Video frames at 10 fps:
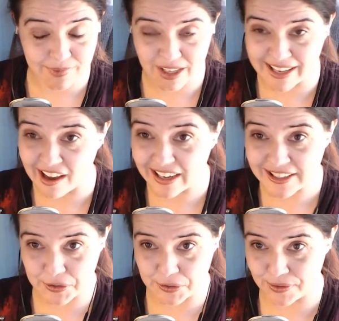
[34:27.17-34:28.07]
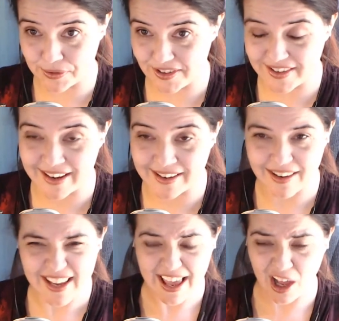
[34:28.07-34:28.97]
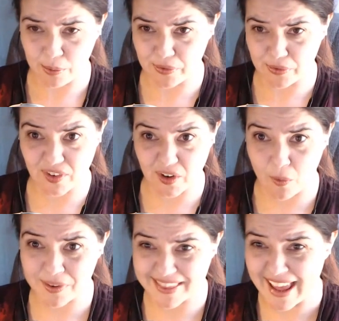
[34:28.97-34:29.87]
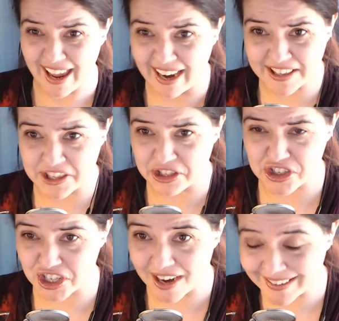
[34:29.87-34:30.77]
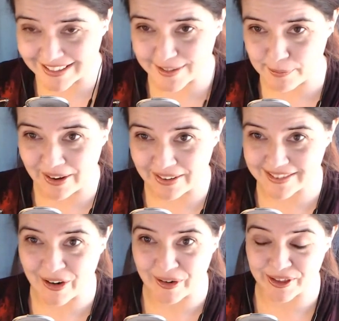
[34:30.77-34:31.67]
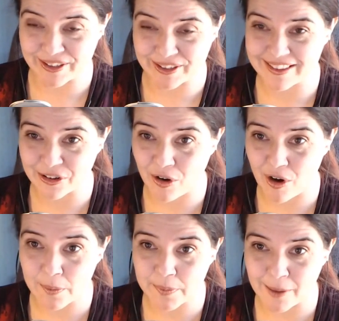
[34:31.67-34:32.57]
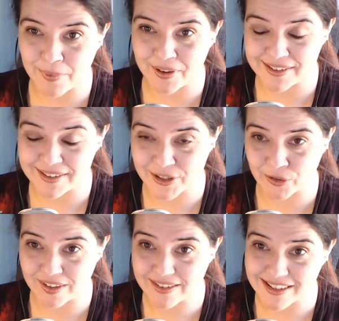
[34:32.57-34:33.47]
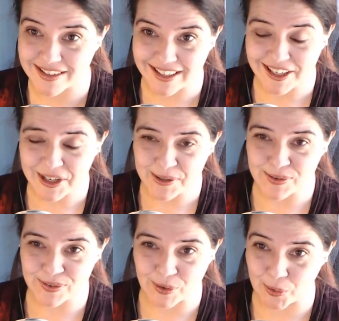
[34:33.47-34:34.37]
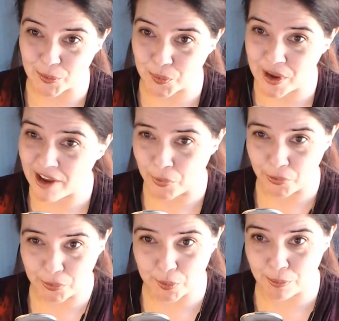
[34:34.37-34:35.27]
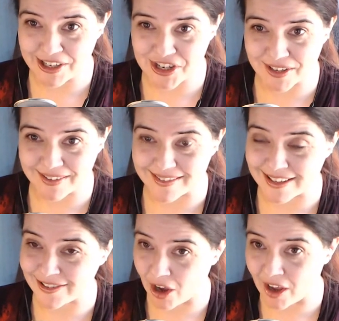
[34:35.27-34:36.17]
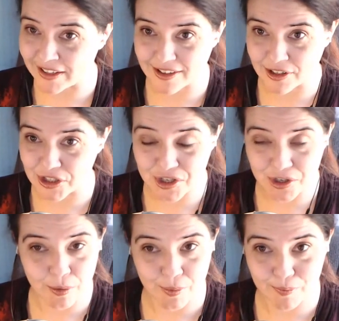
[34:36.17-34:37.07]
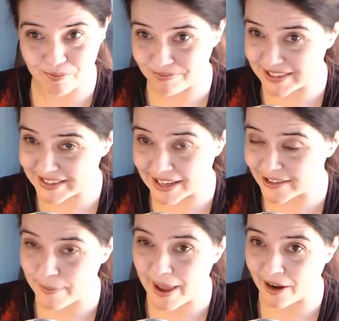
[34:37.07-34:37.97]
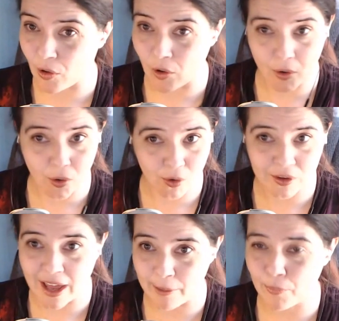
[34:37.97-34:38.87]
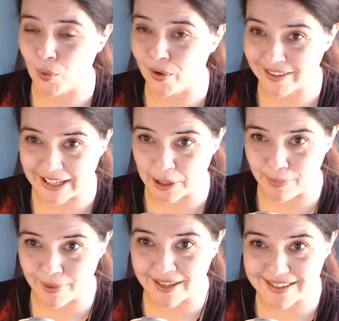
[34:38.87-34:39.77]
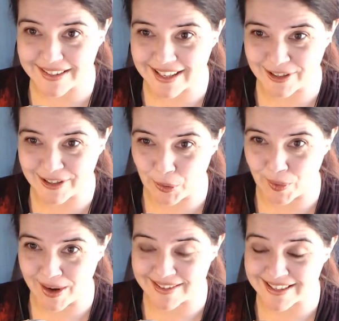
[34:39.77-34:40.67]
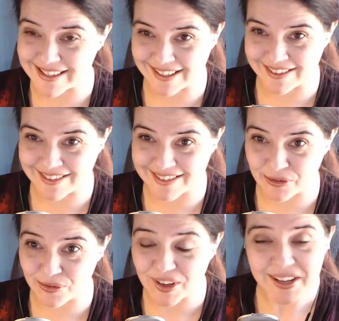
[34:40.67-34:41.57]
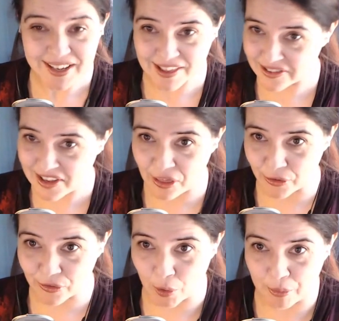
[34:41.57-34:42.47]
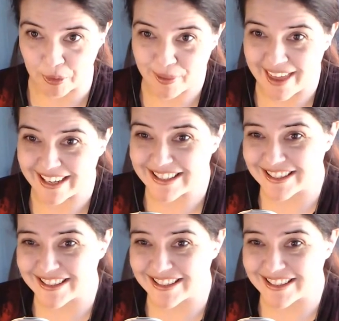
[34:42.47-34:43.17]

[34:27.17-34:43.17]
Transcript: geysers and help us figure out what the heck these shiny spots are that, that are cropping up on its surface. So we have multiple missions, and Dawn is going to sure send us back a whole lot more gigabytes than New Horizons is of this other former planet.